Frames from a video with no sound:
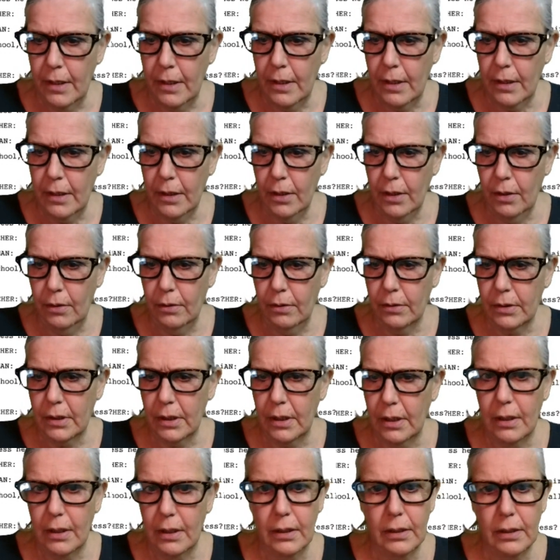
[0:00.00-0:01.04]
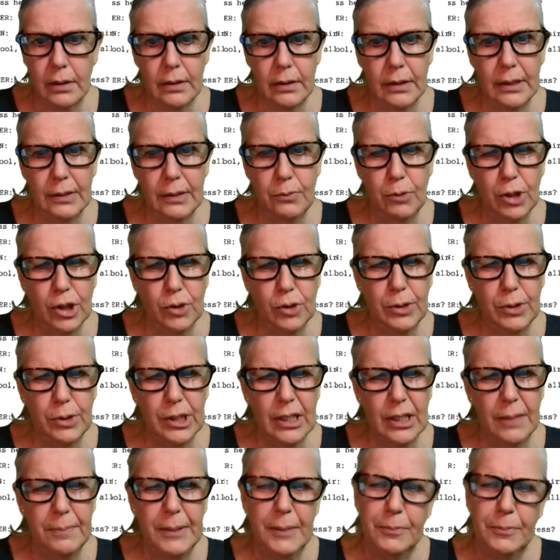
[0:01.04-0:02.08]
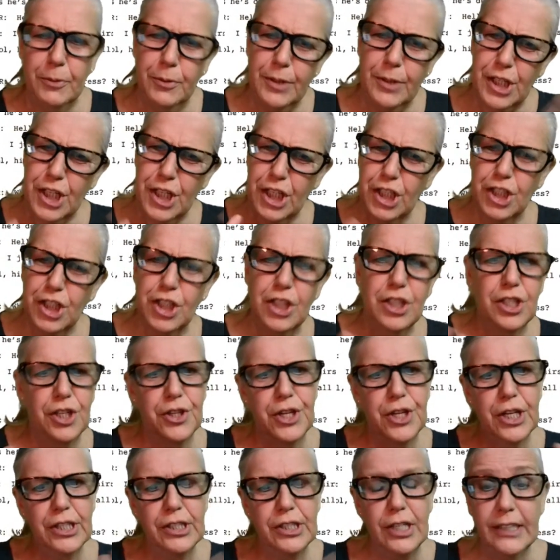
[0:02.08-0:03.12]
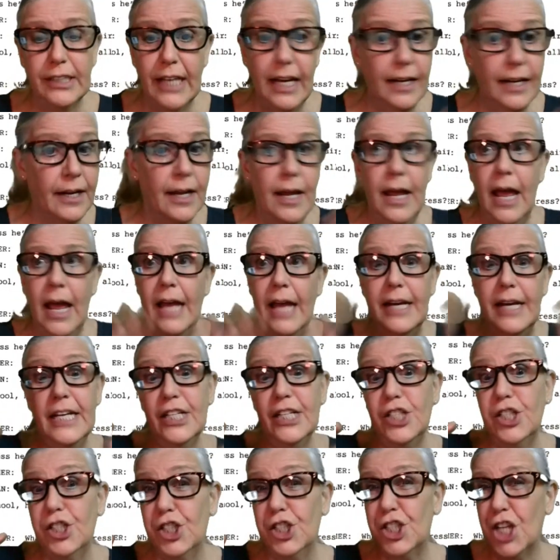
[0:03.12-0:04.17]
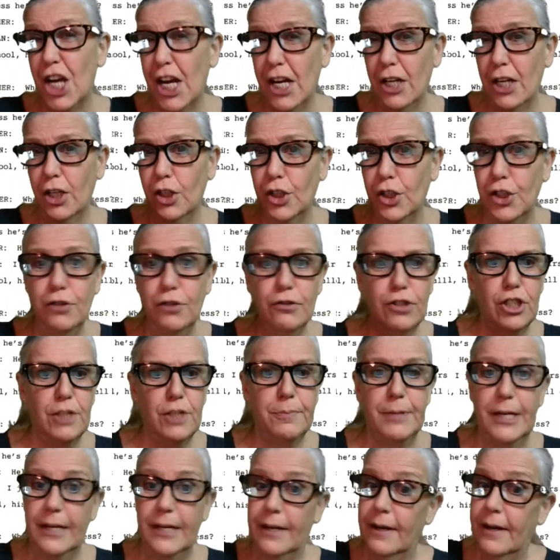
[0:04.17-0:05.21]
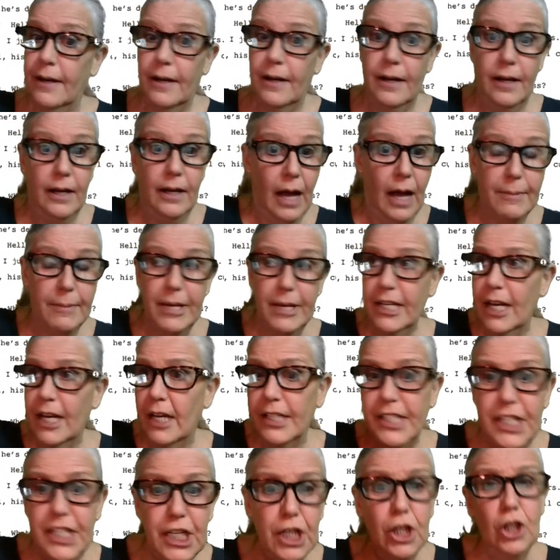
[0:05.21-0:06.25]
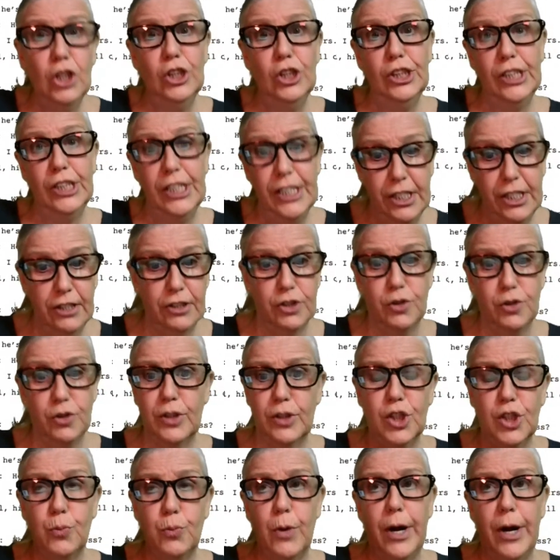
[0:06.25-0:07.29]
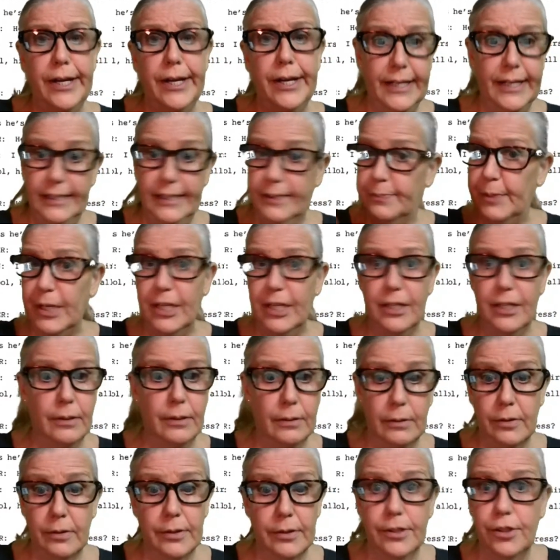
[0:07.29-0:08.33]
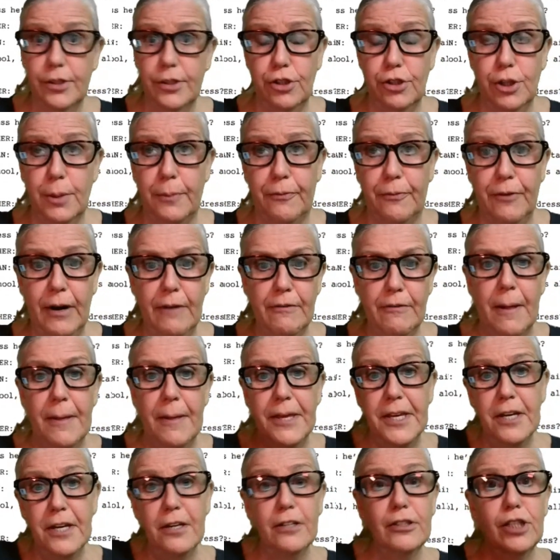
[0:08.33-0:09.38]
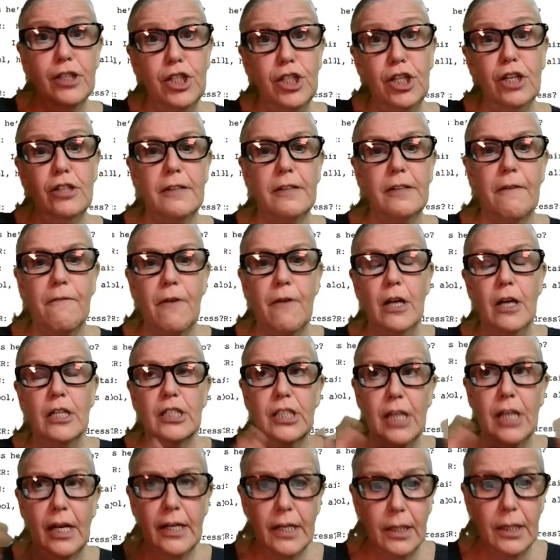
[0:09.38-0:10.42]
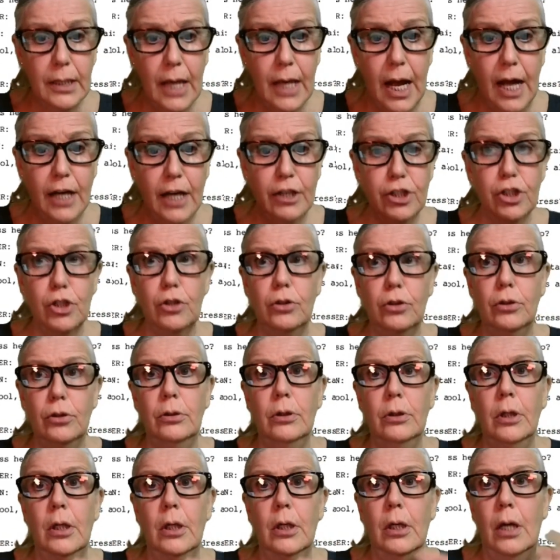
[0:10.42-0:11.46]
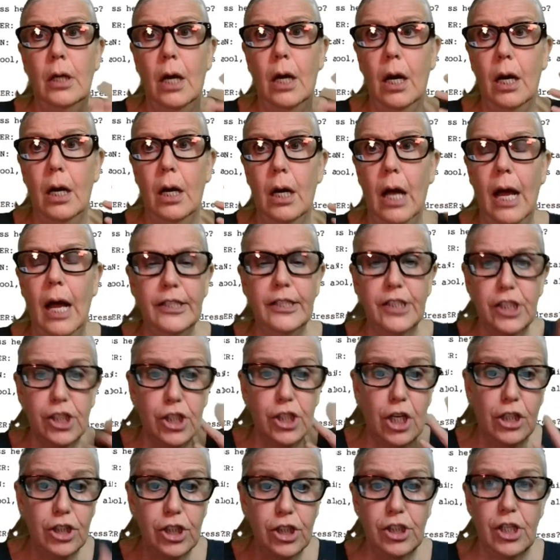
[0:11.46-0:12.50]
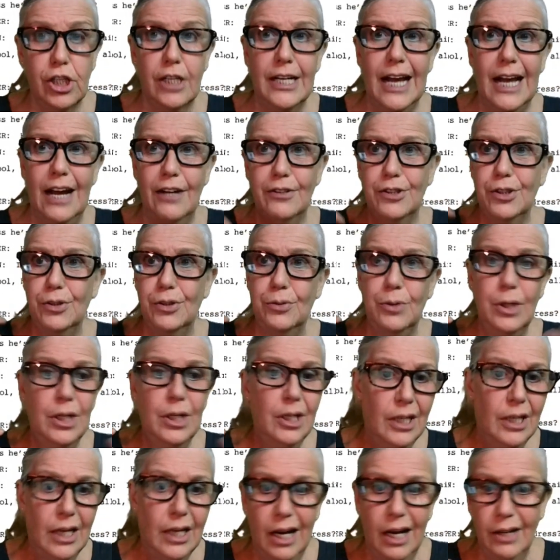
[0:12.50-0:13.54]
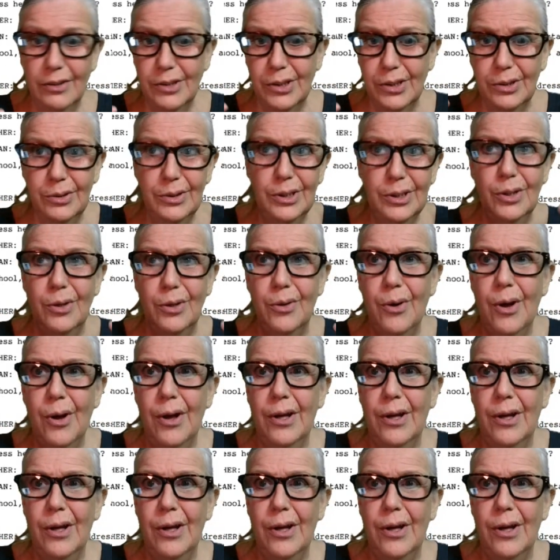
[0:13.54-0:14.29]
you know, uh, he worked with uh, people with addictions and things like that. And his channel used to be I mean, years and years, which is why he's been on YouTube forever. Years and years of psychological uh, discussions on how to how to you know